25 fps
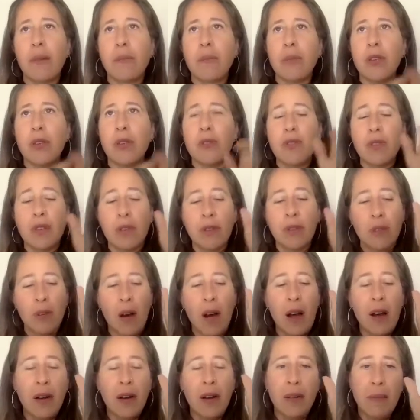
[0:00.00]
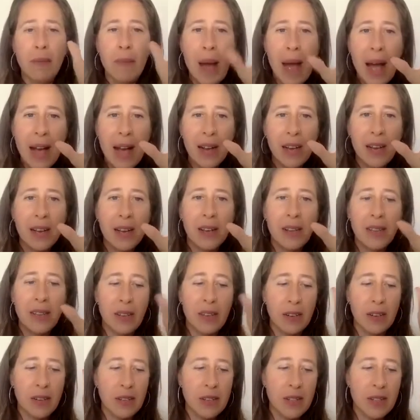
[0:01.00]
You do on Mac,
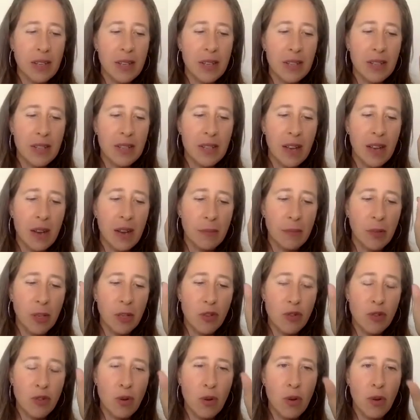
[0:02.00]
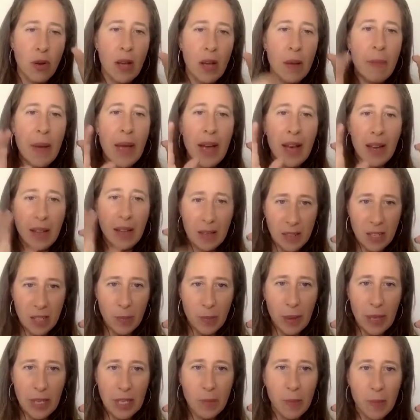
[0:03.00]
it's Control Command
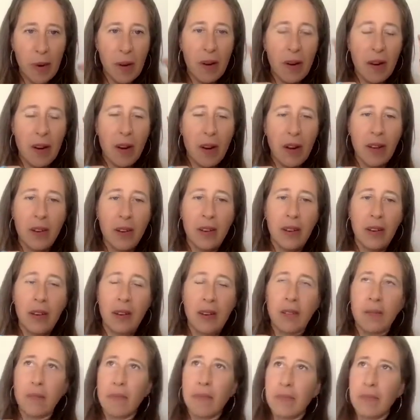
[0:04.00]
Spacebar, and on a